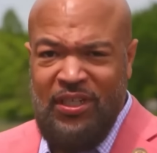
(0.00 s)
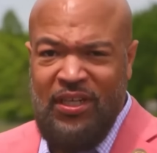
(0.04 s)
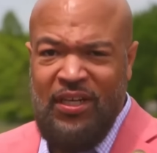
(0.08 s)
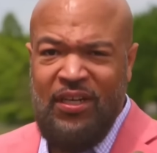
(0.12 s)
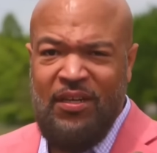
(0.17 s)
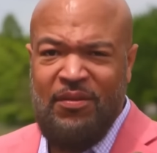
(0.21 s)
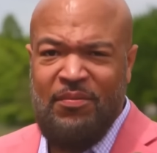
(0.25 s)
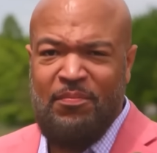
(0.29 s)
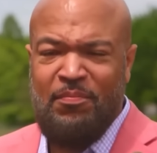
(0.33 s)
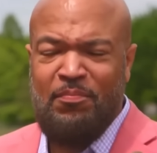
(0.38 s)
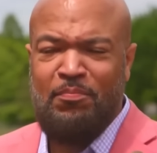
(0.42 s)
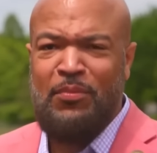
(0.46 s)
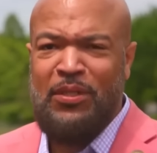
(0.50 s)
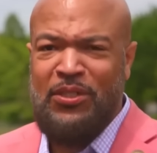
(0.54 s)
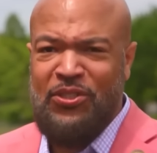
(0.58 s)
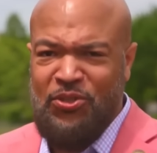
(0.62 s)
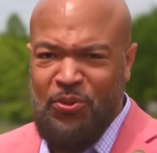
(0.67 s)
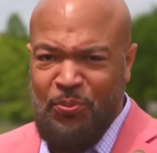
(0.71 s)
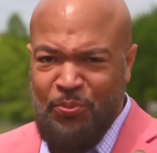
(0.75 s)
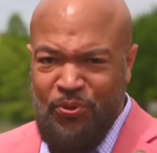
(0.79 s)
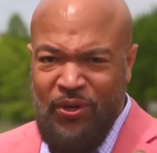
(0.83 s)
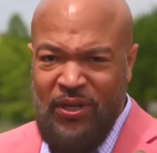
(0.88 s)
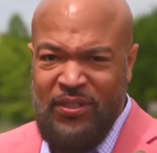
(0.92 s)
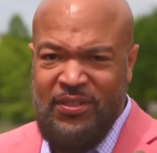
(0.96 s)
say,
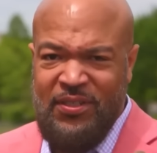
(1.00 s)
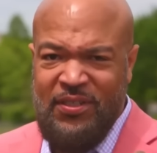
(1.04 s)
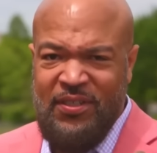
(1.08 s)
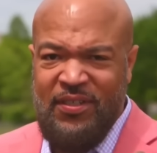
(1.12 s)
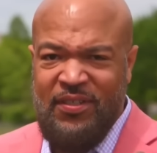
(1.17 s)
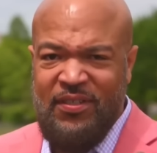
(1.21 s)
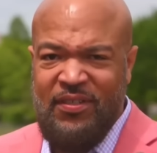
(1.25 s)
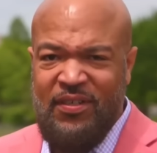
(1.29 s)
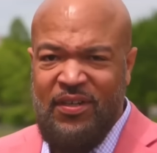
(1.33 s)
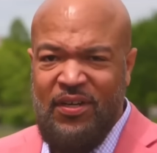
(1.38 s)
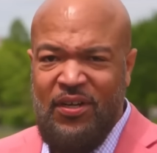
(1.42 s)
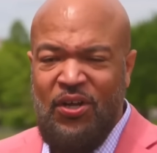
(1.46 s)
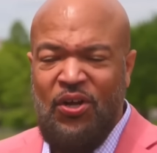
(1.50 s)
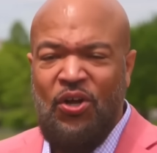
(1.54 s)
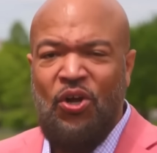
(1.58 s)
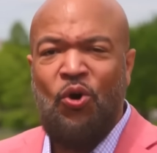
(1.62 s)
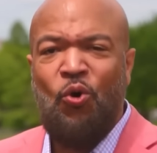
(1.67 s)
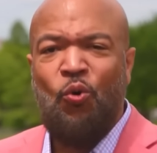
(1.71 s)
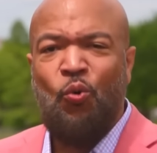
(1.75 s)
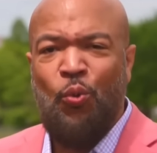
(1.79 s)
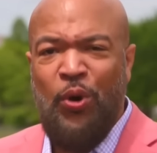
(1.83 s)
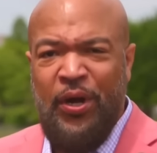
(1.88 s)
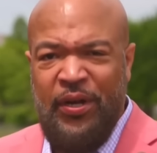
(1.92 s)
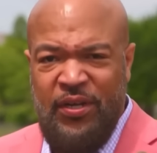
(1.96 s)
Mister President,
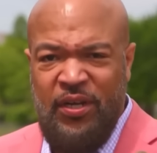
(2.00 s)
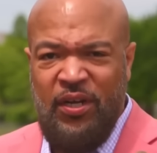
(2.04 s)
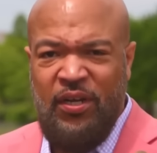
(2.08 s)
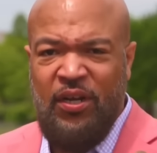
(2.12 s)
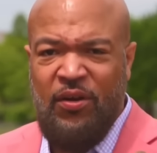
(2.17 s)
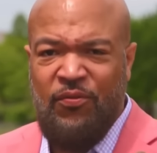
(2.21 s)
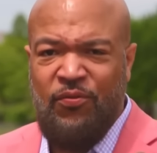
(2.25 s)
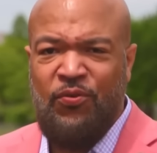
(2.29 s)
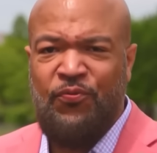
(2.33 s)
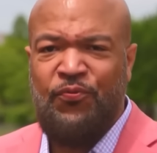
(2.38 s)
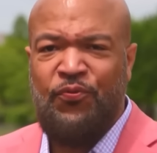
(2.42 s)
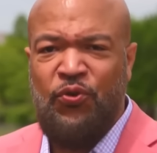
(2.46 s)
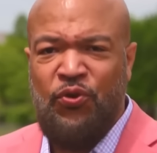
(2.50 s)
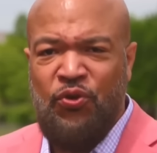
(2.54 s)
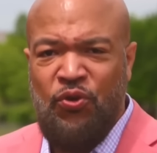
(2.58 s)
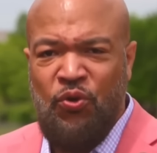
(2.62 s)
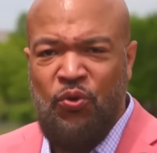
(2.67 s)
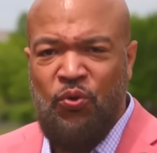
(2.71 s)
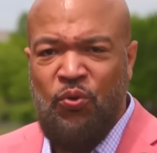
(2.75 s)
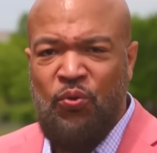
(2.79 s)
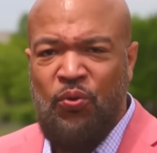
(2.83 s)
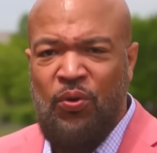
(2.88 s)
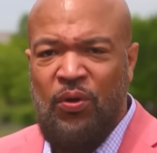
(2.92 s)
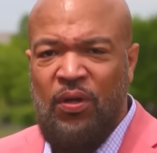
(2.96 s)
we delivered for
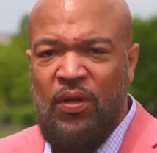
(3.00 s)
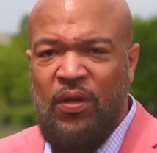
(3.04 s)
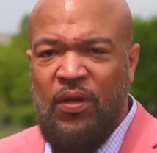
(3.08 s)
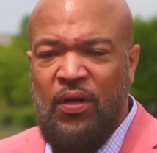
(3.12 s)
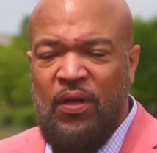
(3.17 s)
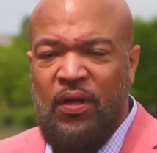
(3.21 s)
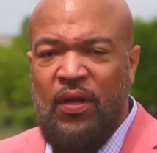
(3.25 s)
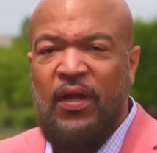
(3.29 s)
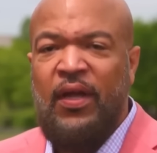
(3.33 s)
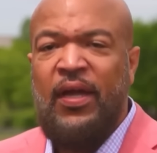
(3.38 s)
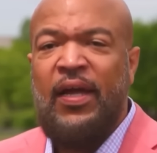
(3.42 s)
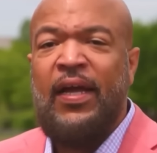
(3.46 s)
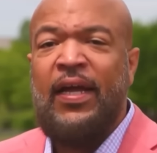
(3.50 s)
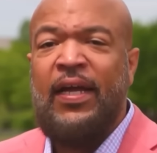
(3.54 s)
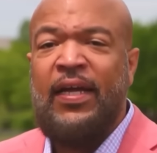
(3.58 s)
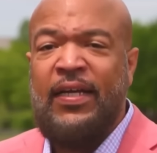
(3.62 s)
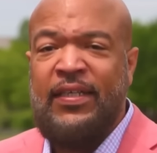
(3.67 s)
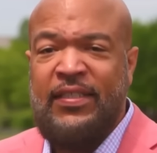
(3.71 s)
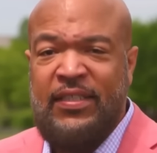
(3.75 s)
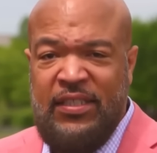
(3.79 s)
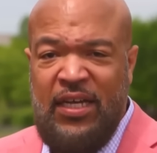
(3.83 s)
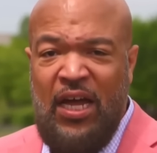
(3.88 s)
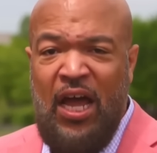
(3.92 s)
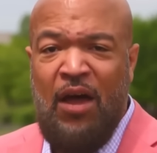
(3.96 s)
you.
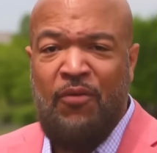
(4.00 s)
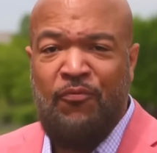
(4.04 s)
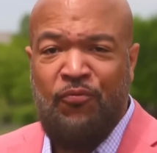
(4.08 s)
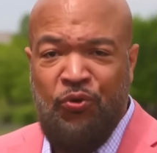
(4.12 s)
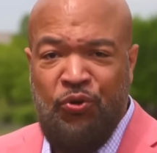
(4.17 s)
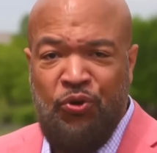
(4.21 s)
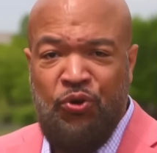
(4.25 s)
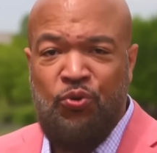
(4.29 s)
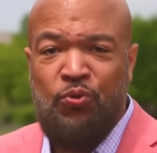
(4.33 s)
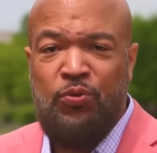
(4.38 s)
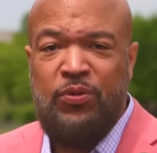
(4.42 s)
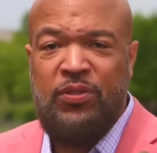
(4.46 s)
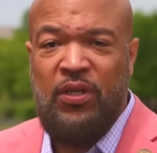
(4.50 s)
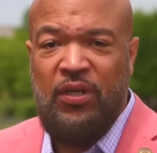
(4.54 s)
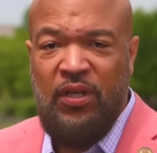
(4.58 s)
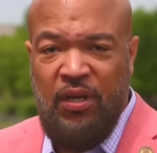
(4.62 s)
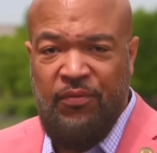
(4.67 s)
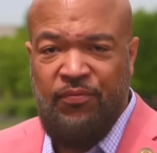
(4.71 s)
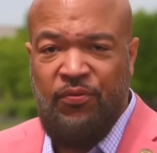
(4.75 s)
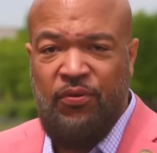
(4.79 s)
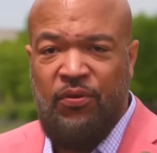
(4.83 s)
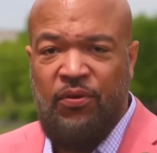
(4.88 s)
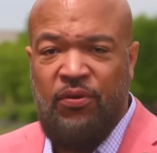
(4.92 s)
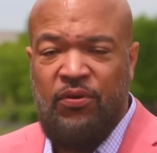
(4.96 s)
It's time for you to
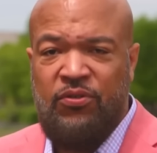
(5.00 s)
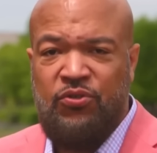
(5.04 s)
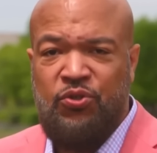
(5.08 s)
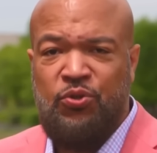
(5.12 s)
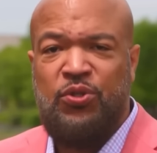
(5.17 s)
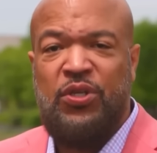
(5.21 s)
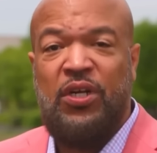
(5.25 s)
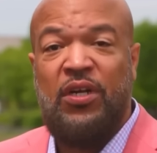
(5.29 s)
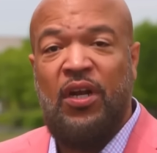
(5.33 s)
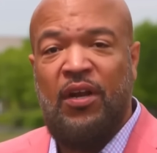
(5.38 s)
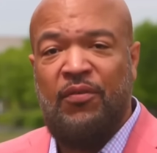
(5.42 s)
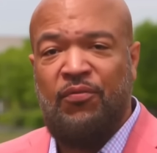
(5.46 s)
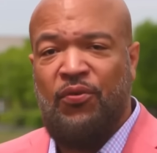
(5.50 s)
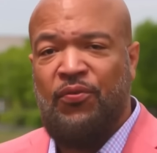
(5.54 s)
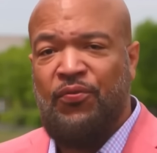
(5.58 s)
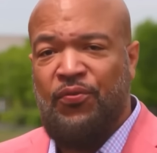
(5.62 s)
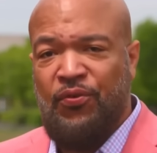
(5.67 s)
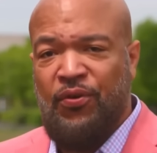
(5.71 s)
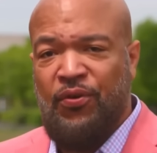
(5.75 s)
deliver, to deliver